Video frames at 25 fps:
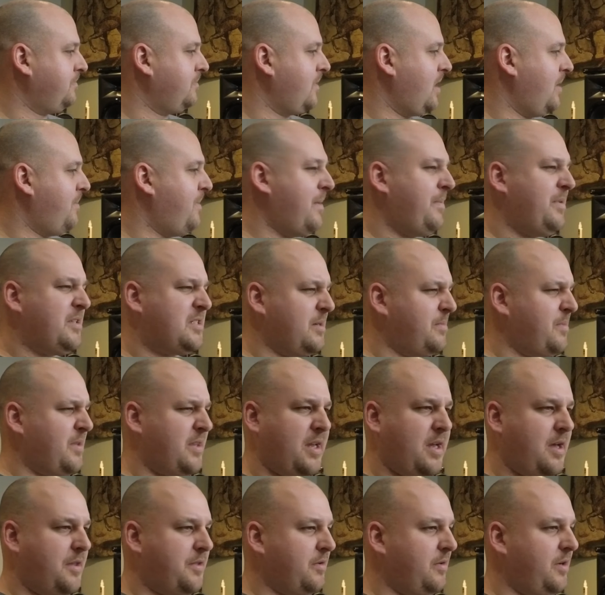maybe some of
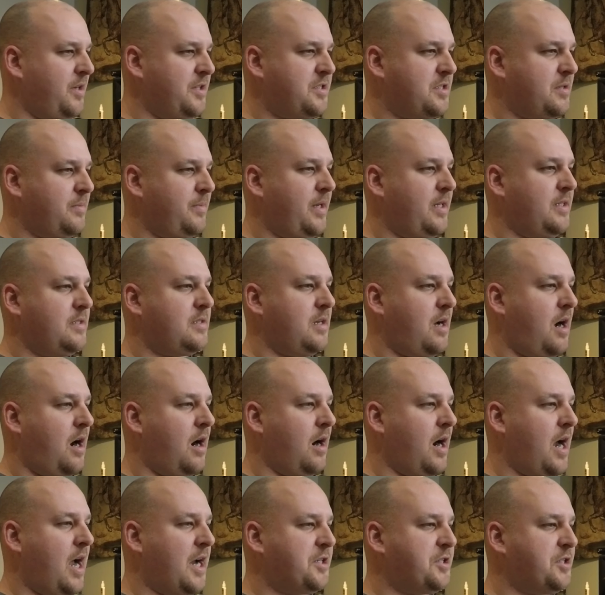the other instruments
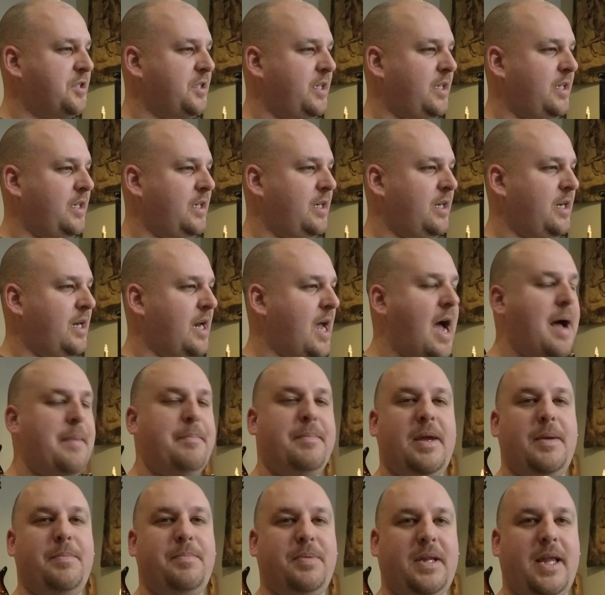are actually not
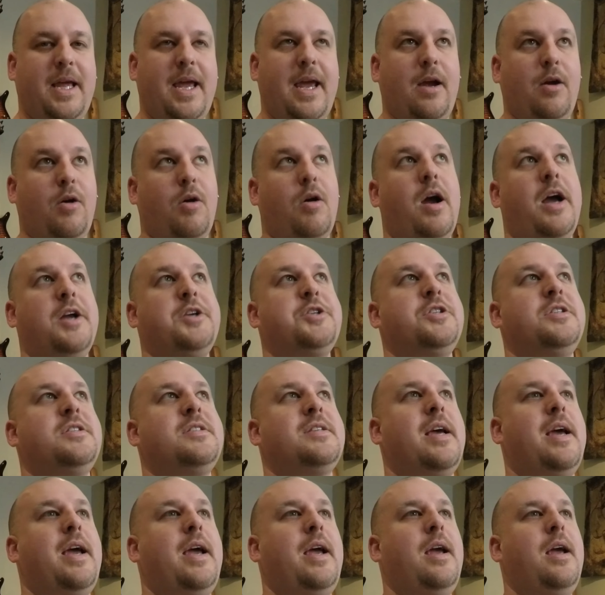me playing, or I should
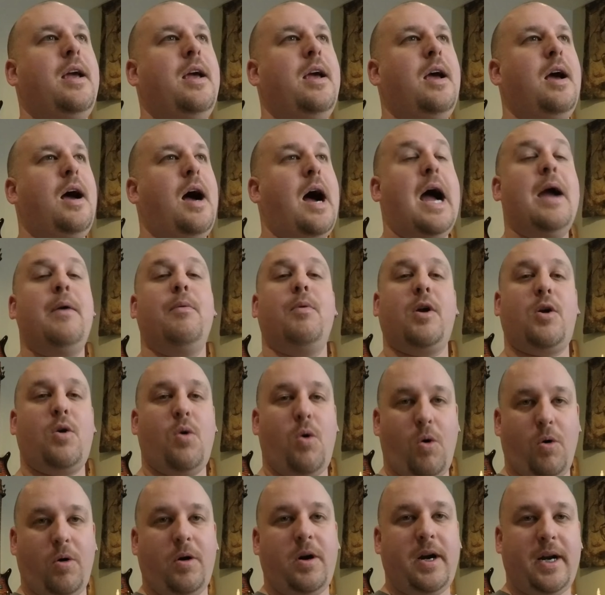say, I
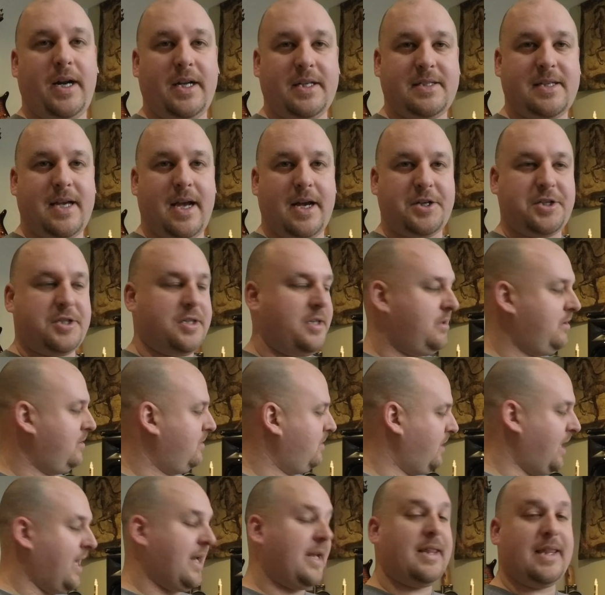recorded a
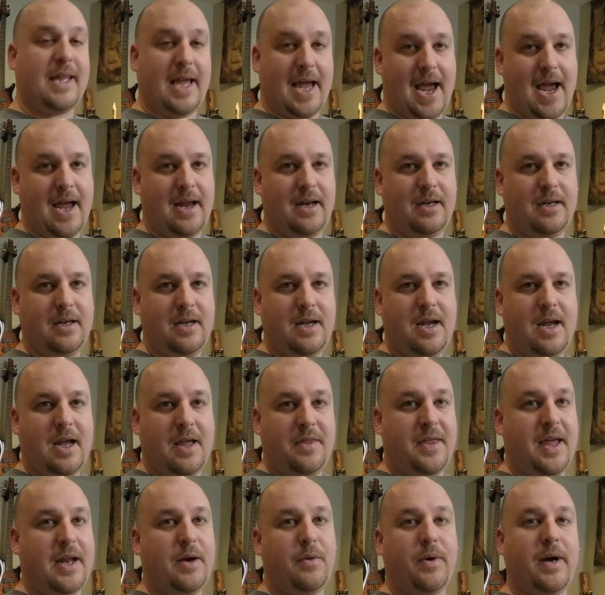section like that.
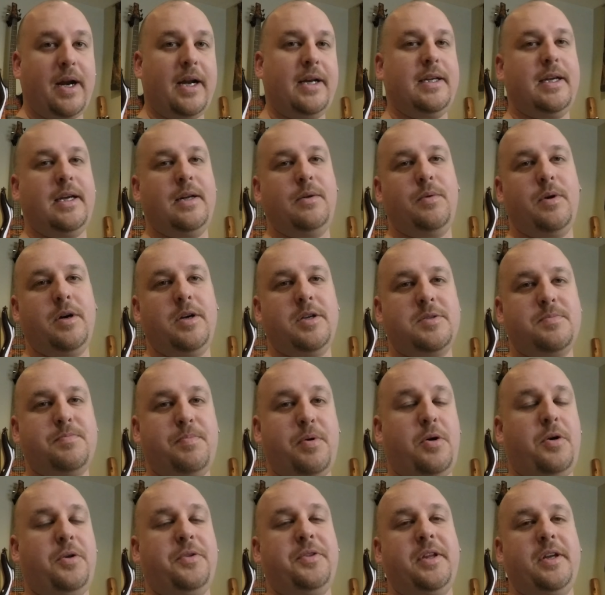Then what I did was
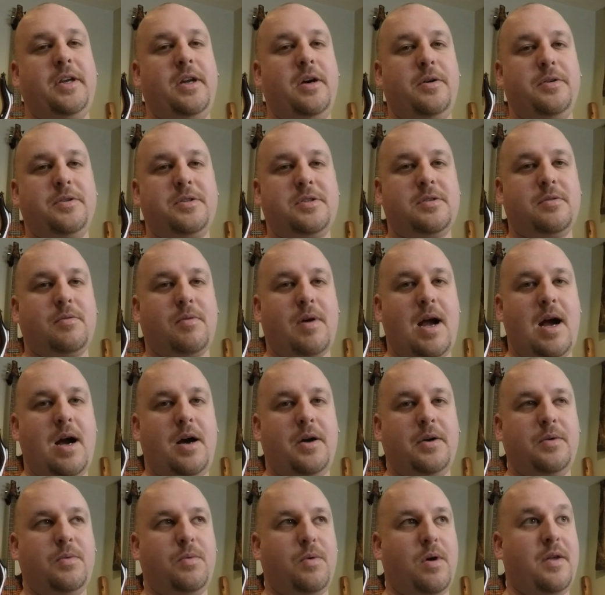pulled the notes
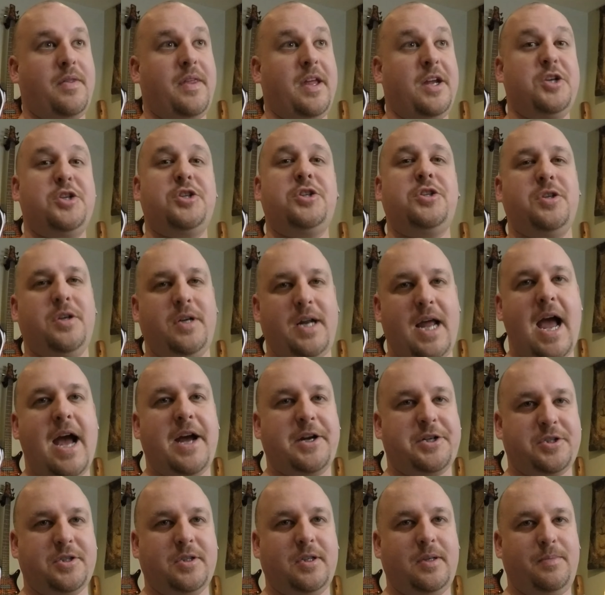around where they should
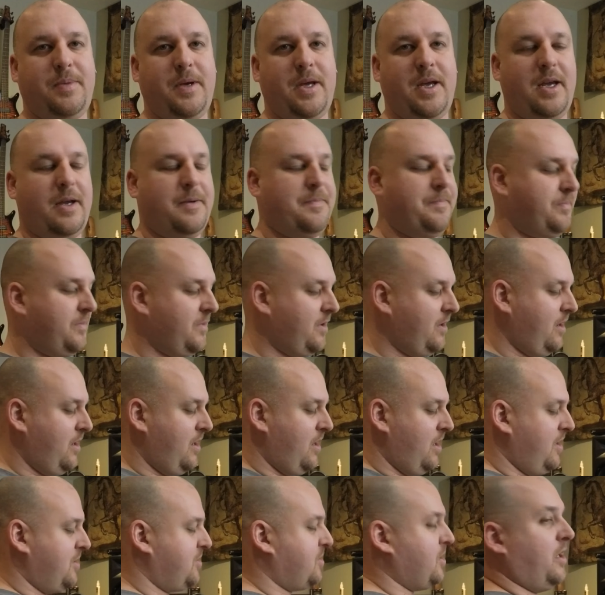actually be.
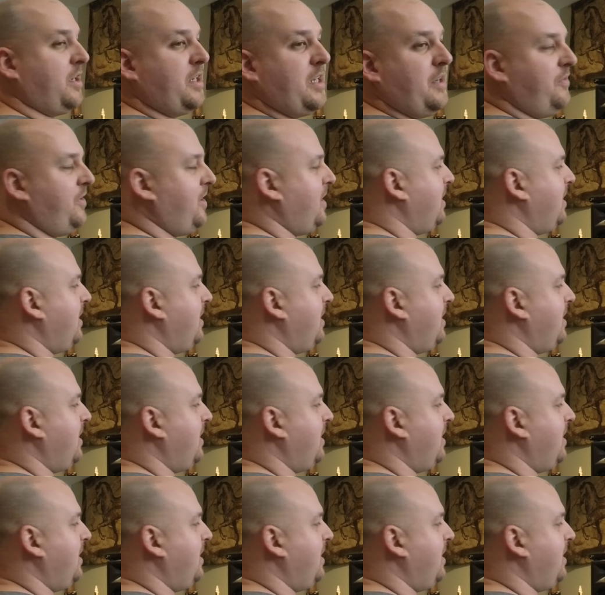So I'll give you